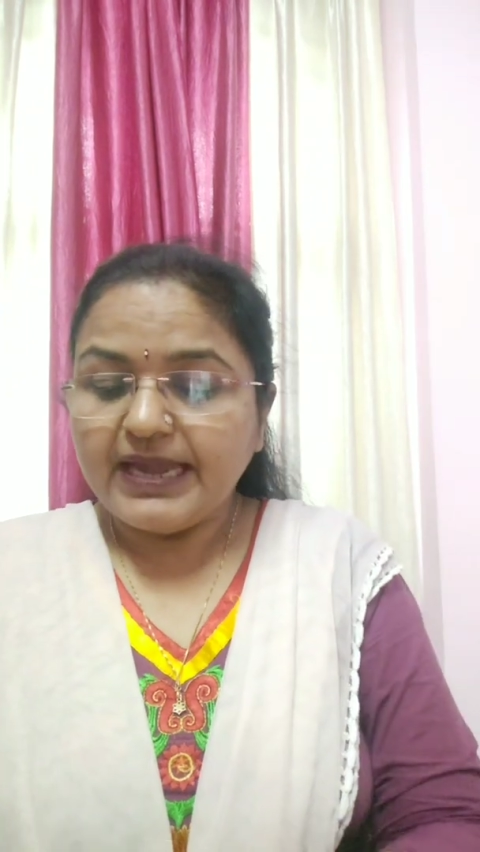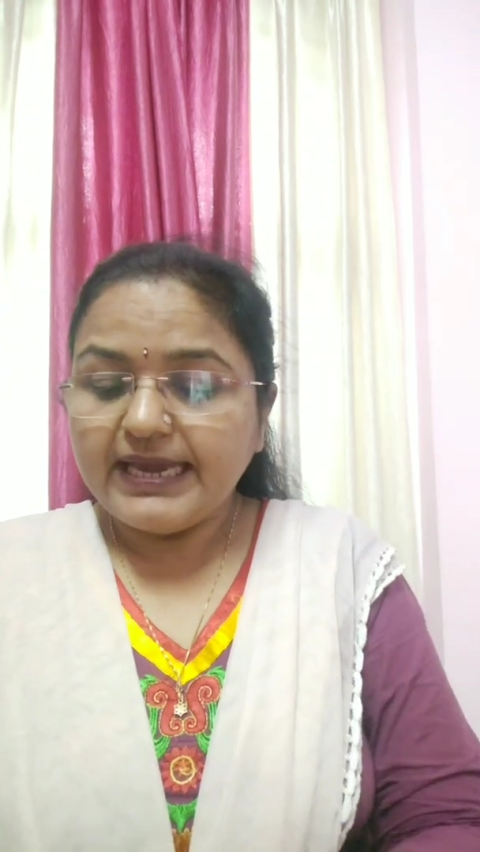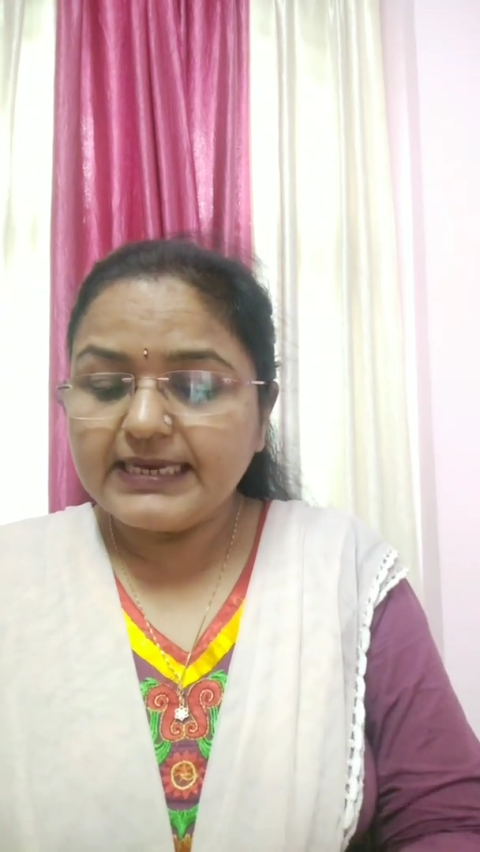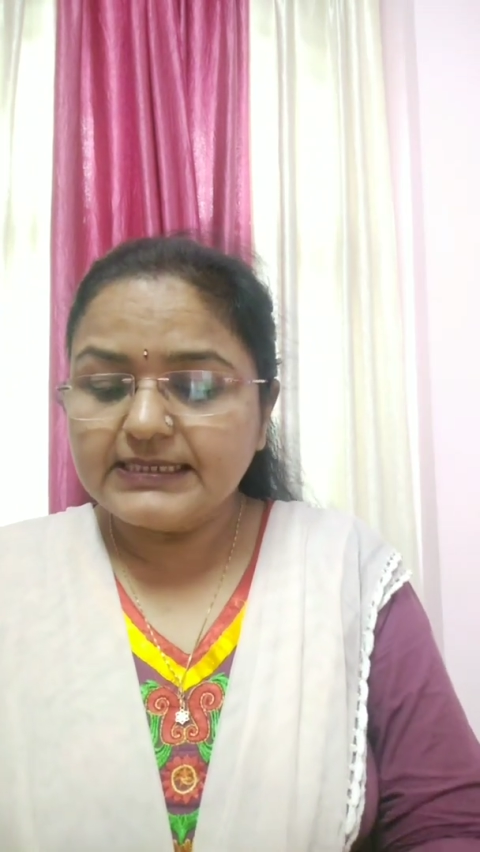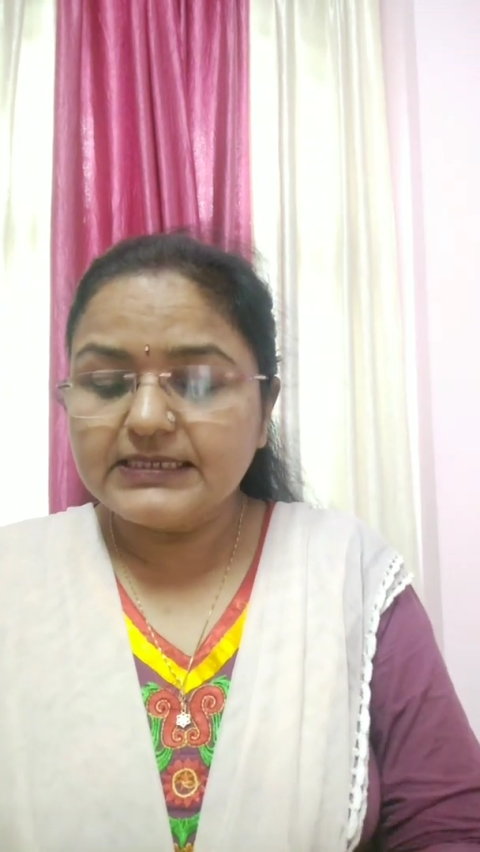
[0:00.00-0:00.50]

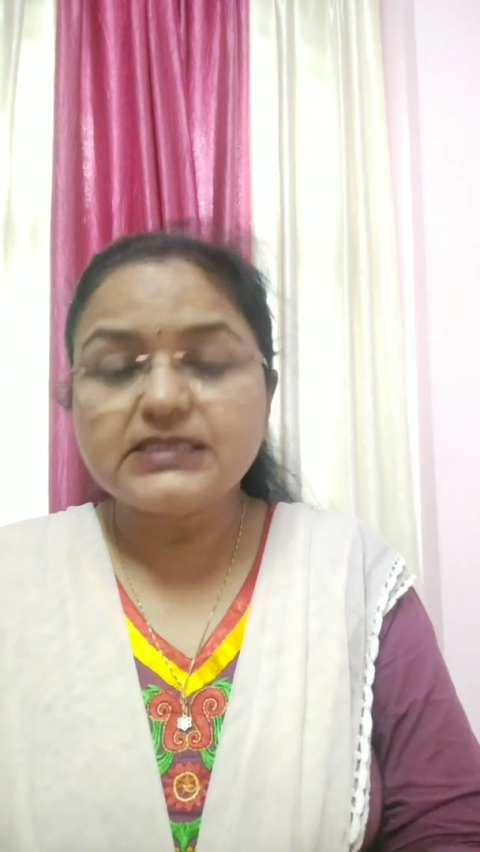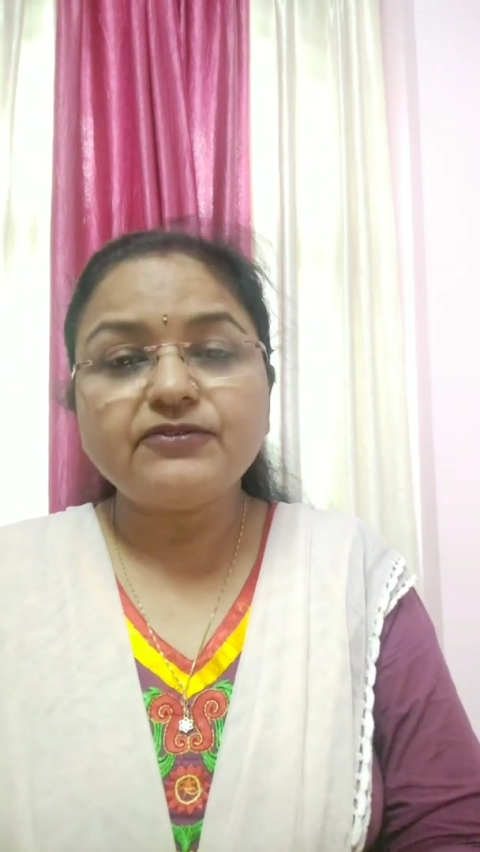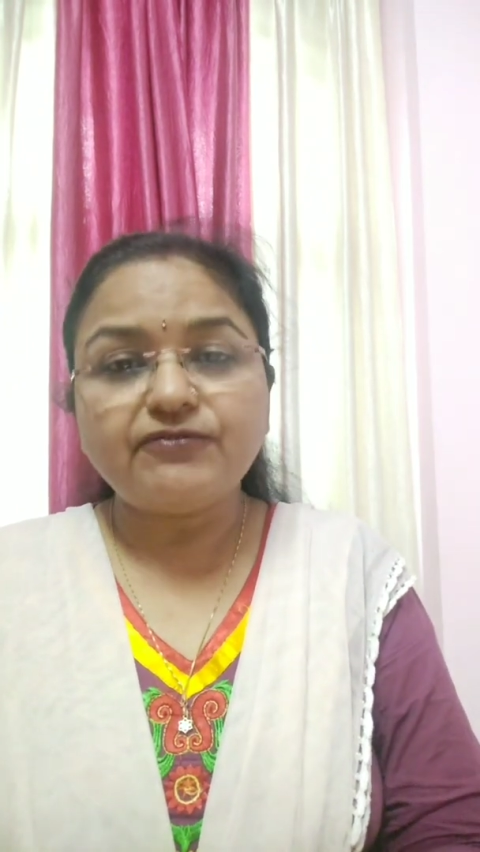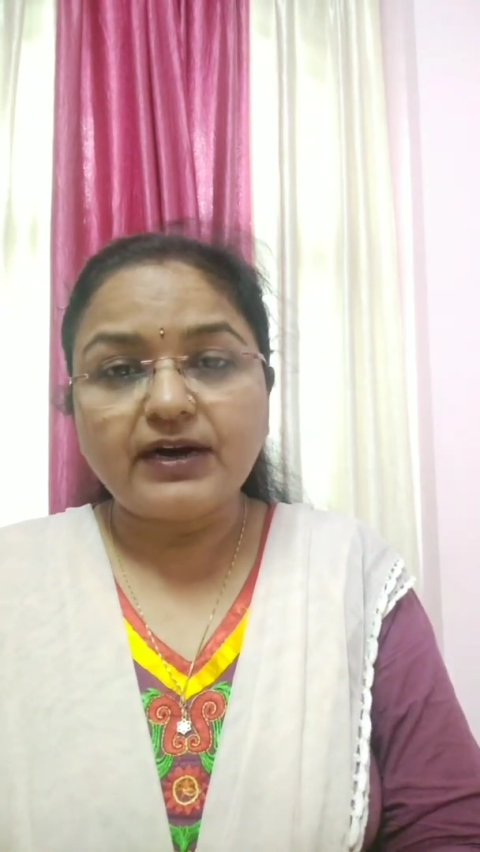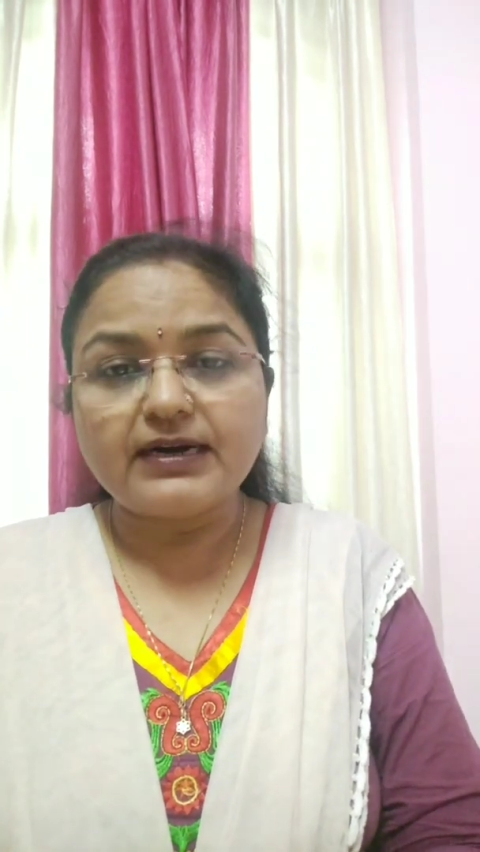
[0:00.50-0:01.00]
Yeast
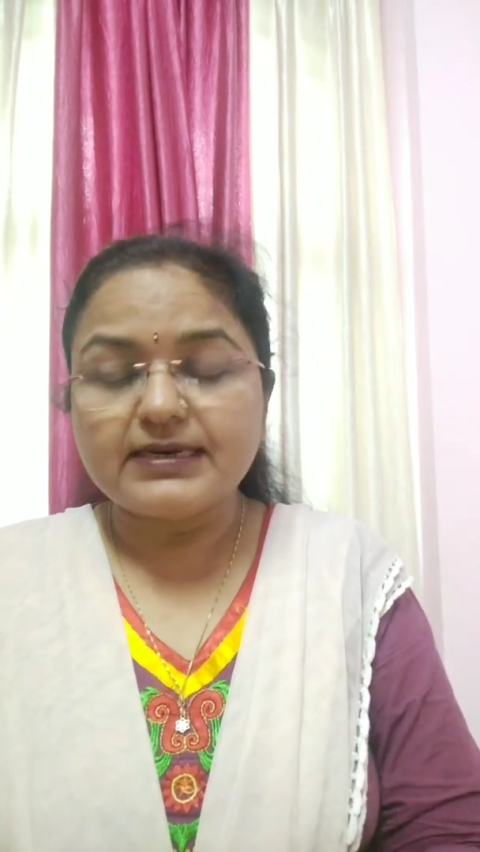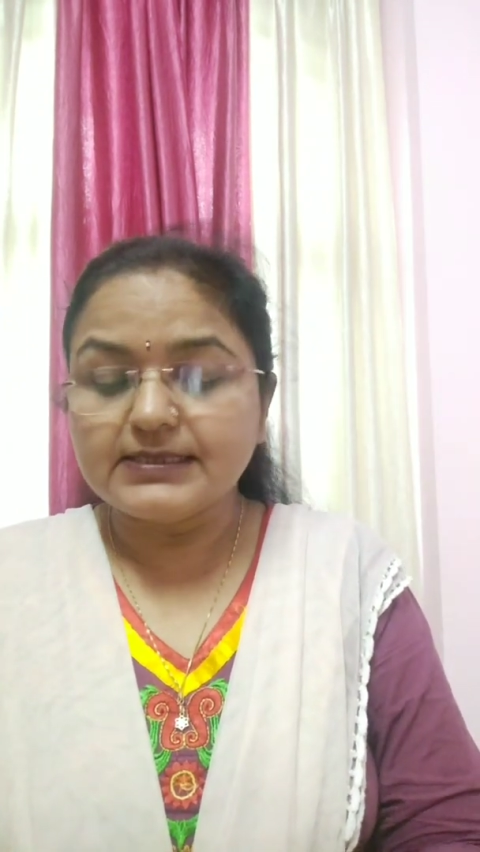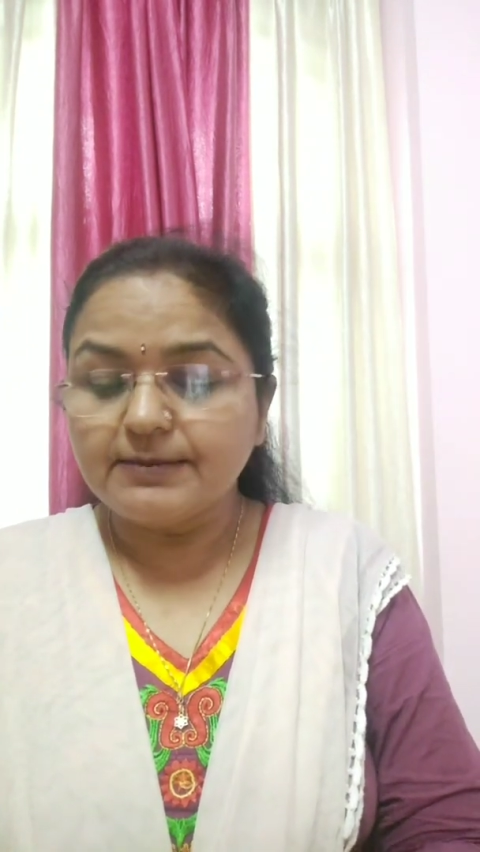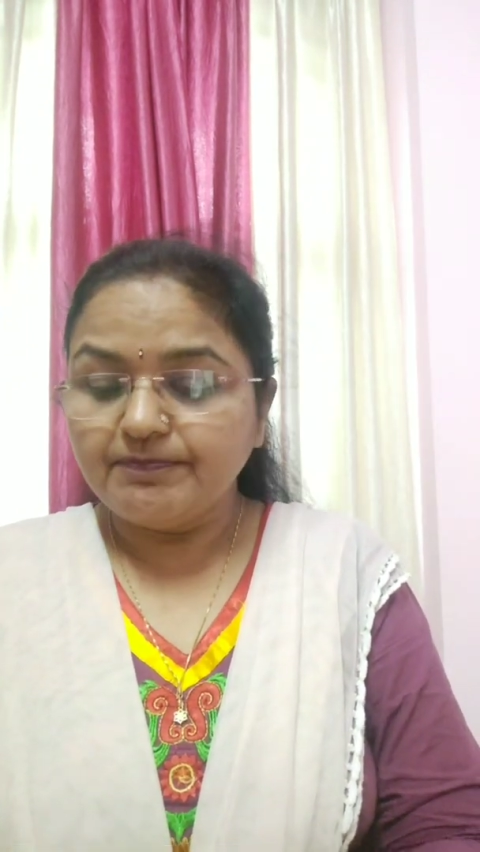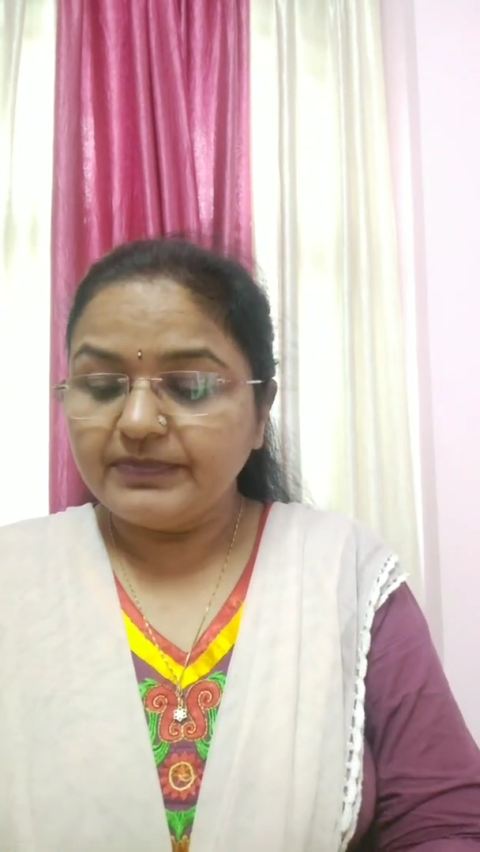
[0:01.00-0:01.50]
is a fungus